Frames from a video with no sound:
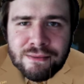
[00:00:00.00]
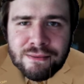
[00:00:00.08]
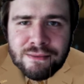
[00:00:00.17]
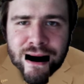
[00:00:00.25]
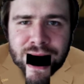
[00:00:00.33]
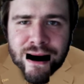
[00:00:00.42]

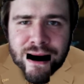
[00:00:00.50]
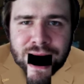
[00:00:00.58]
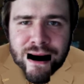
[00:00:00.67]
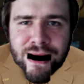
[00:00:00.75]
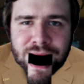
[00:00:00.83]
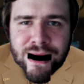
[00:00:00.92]
The
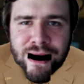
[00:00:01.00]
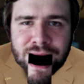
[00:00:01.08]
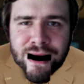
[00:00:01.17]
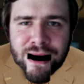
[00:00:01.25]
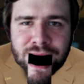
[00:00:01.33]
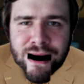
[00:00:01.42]
man who's been
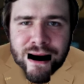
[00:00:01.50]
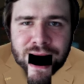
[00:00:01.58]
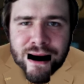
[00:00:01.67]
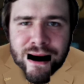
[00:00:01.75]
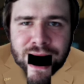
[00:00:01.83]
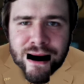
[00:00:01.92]
answering all the
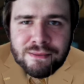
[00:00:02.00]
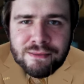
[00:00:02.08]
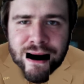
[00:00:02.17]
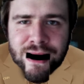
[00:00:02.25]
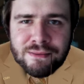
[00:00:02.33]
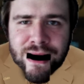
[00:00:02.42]
tweets
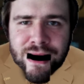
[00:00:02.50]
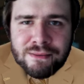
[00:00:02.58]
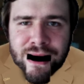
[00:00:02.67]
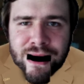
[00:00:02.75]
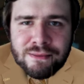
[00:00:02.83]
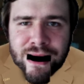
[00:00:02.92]
that have
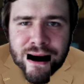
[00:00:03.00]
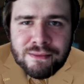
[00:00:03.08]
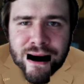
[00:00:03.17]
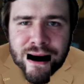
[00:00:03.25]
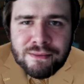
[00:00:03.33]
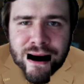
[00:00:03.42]
been sent
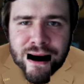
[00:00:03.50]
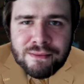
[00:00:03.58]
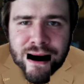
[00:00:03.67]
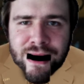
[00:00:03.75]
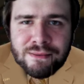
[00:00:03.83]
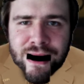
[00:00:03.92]
out is a
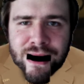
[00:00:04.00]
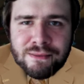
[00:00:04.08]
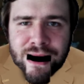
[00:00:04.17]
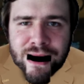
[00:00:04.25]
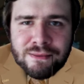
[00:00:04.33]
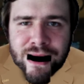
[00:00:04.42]
man called
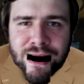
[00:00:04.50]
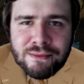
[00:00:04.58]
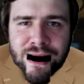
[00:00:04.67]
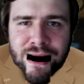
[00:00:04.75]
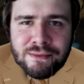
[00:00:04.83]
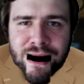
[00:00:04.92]
Jonathan Warner, who
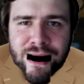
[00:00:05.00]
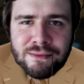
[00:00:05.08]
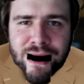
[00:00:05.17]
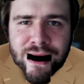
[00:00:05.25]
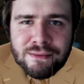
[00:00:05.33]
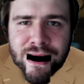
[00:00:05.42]
is a writer
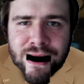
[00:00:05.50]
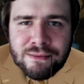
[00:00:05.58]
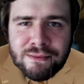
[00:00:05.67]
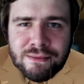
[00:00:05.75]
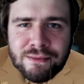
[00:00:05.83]
behind Mass Effect.